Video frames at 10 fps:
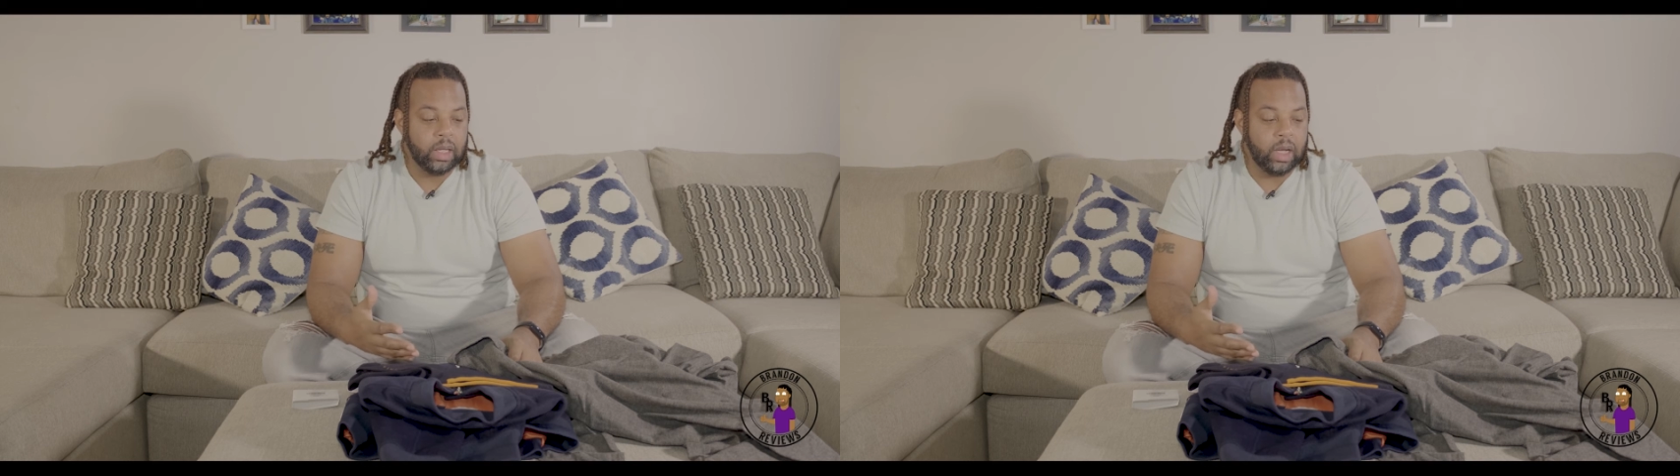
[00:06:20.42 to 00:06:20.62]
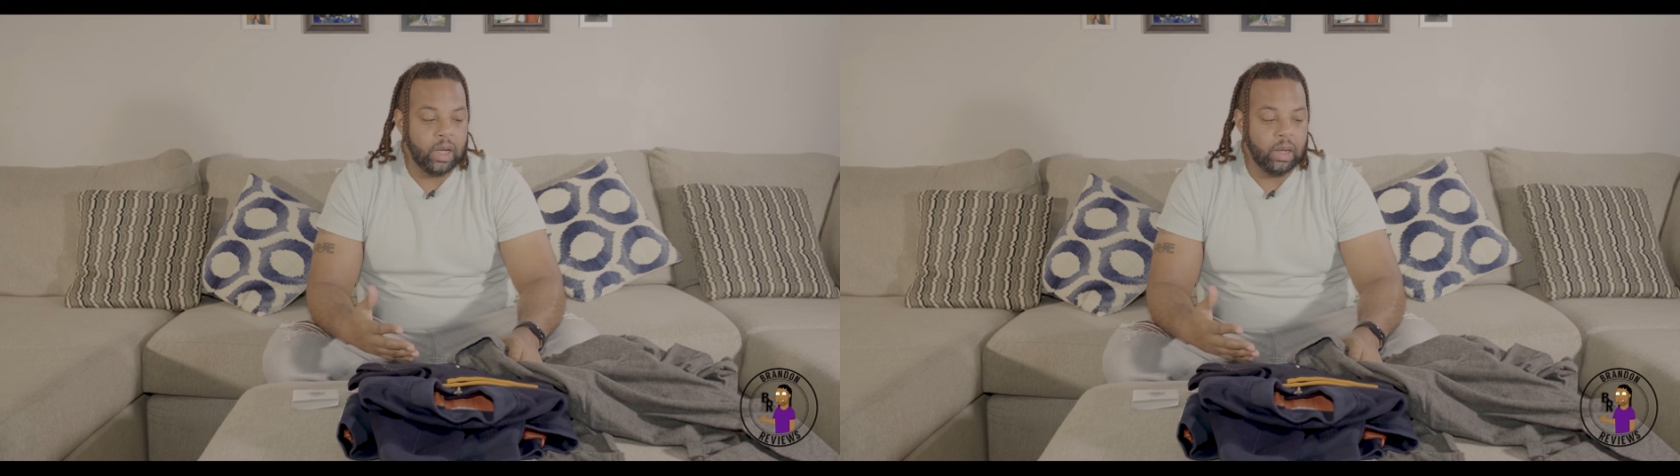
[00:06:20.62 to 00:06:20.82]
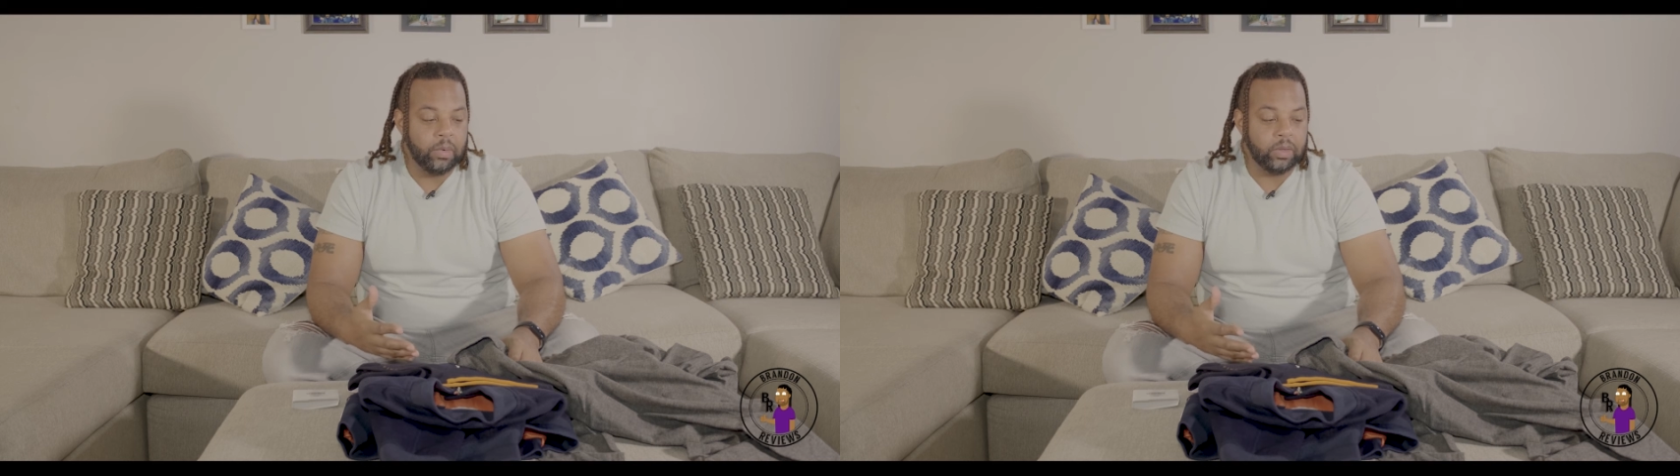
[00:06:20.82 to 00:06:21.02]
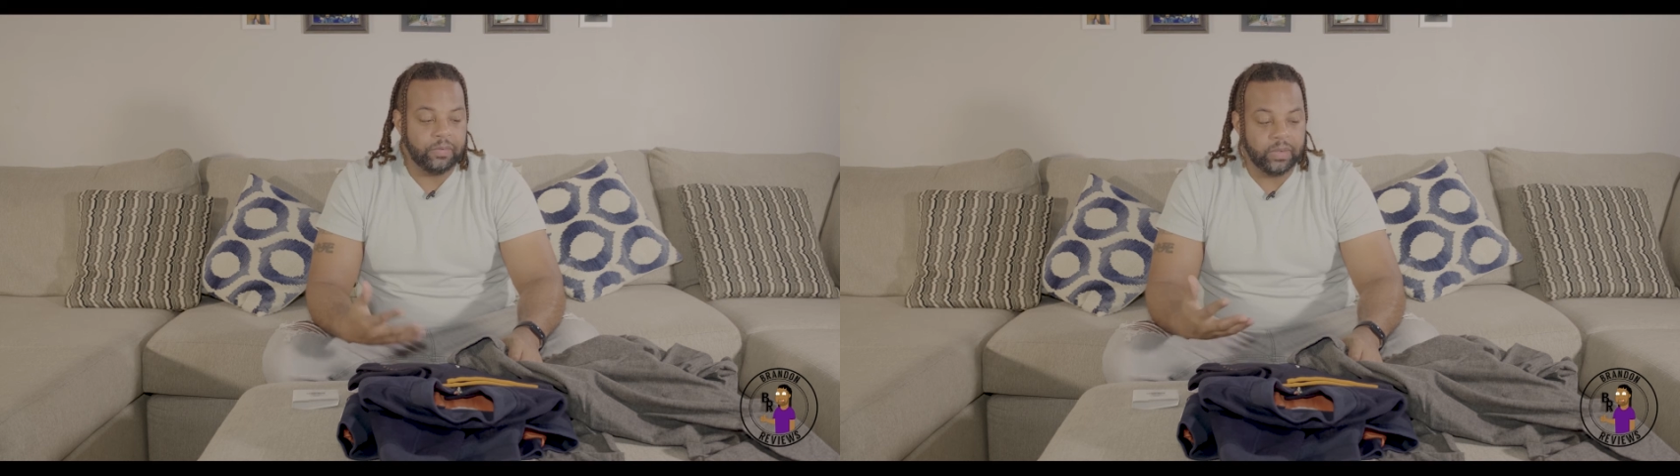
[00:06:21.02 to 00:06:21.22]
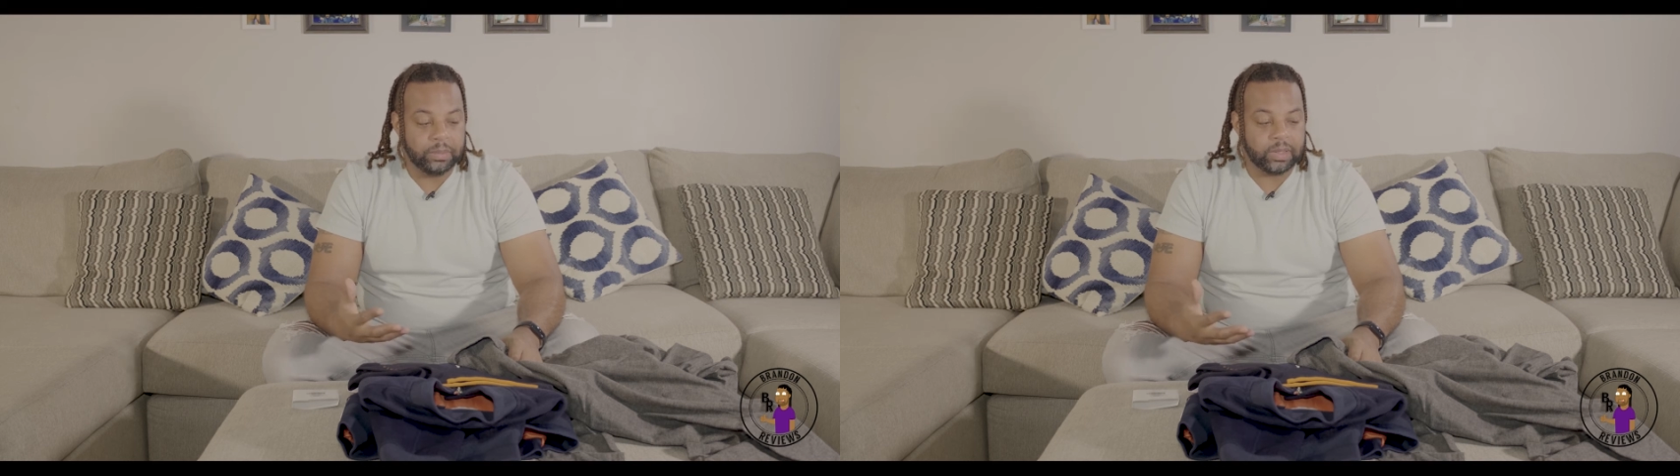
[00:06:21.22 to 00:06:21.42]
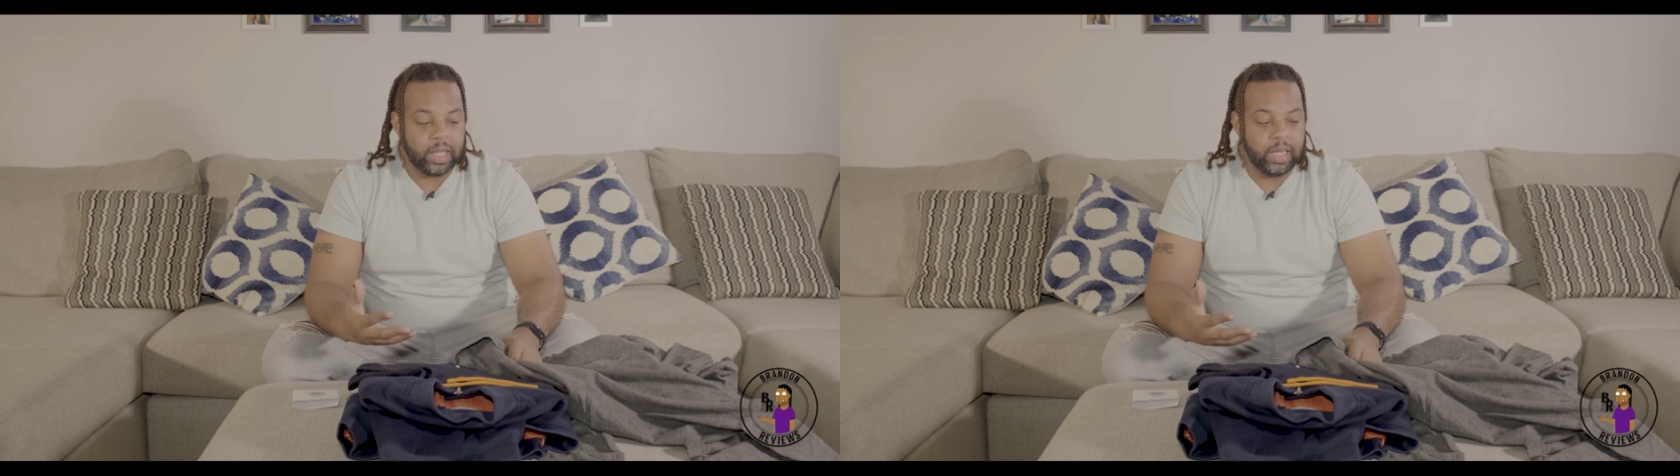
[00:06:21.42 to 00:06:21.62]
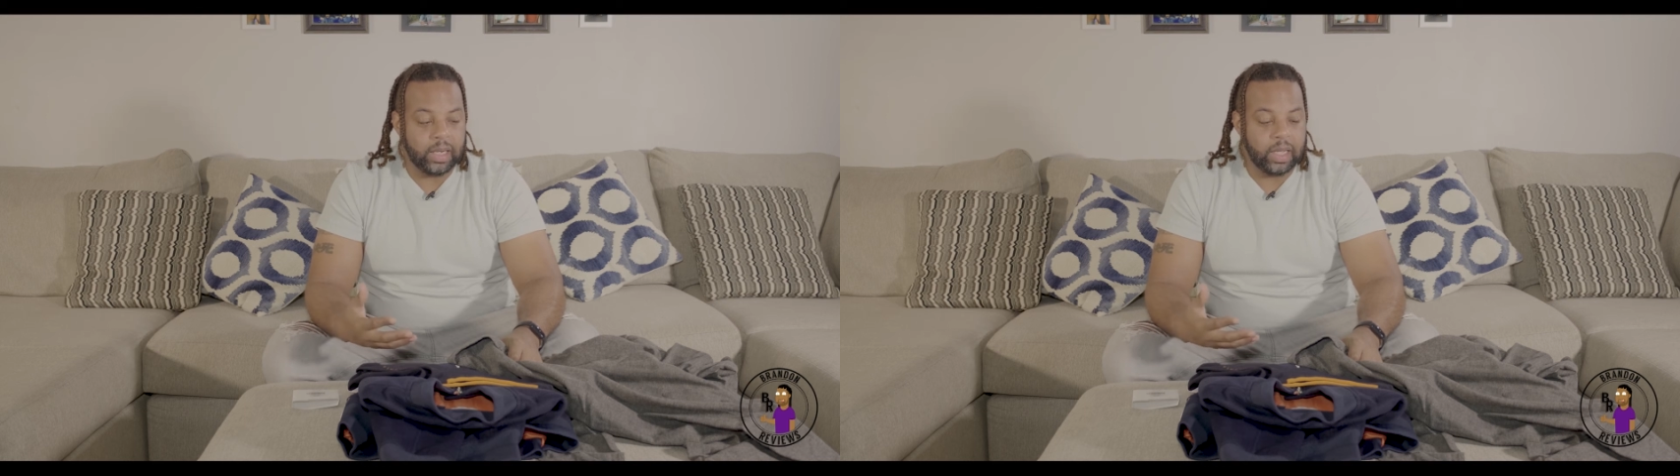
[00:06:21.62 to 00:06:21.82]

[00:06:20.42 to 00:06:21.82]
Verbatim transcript: Um, on the flip side,